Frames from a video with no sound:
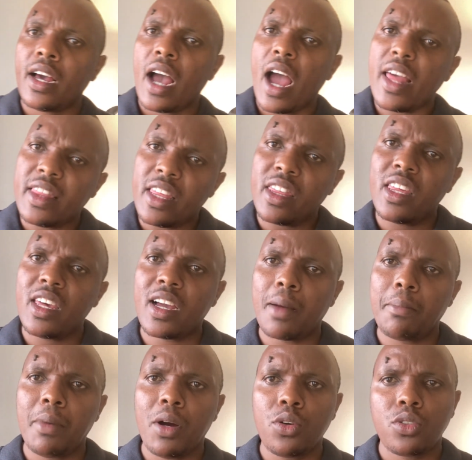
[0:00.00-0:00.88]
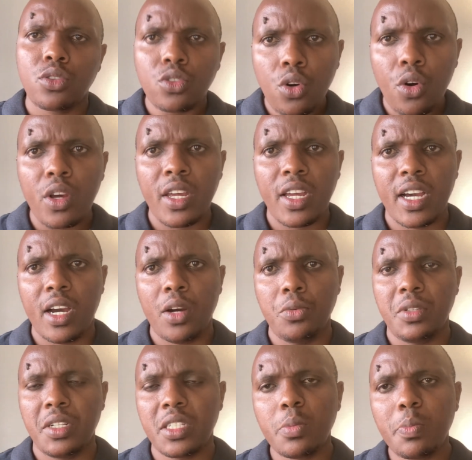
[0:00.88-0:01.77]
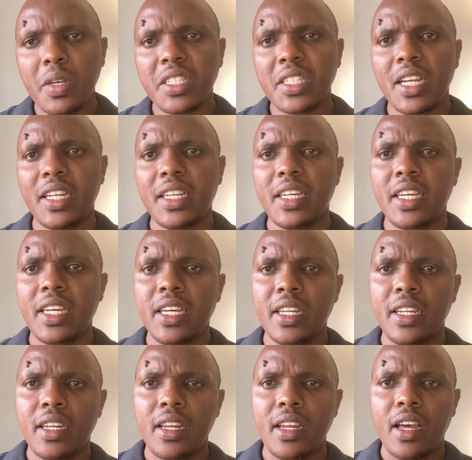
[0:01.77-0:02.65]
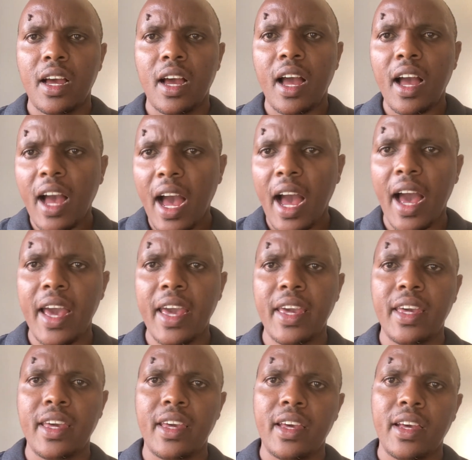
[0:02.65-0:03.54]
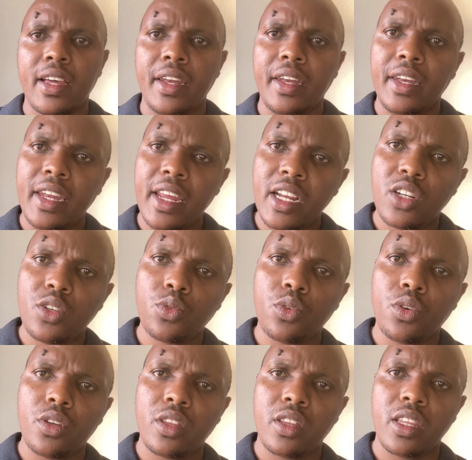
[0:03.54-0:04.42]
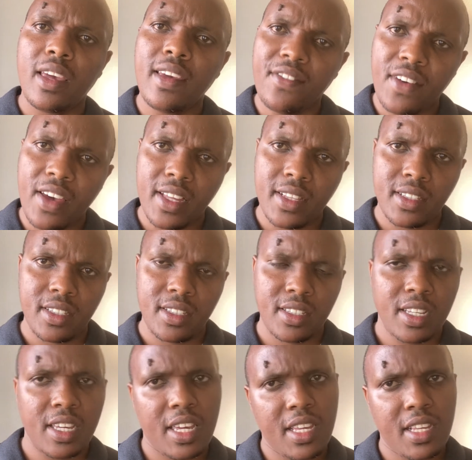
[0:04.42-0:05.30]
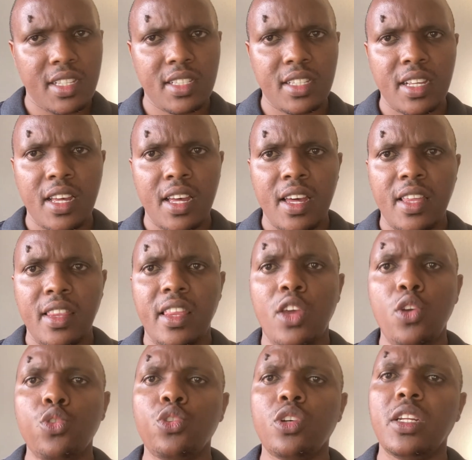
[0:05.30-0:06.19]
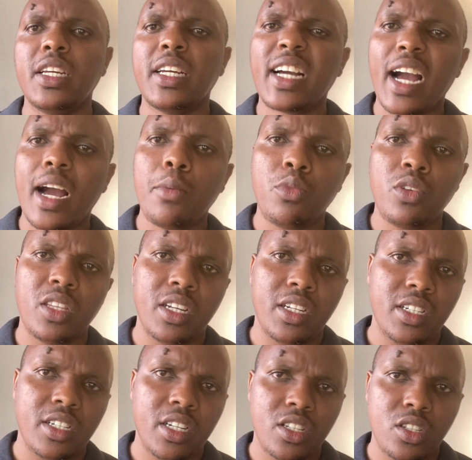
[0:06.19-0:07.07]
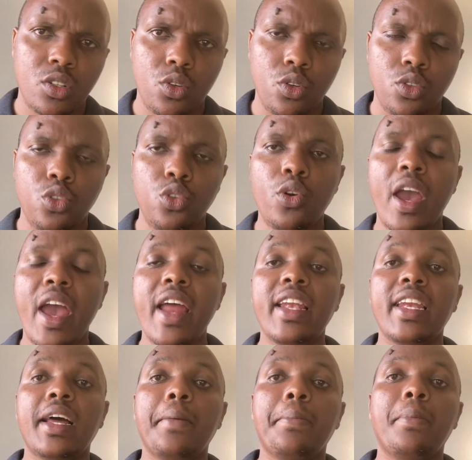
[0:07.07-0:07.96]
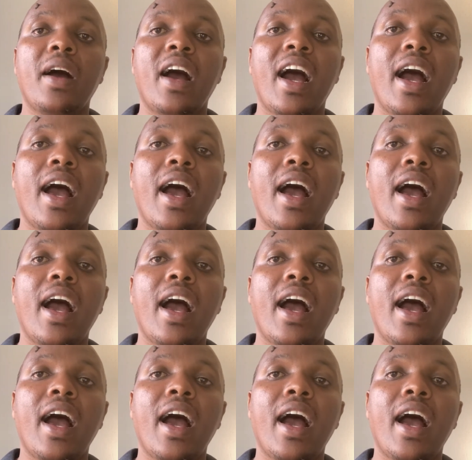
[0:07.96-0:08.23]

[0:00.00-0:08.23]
And the thing about going out, especially in high net worth events, is they usually come with a dress code. You end up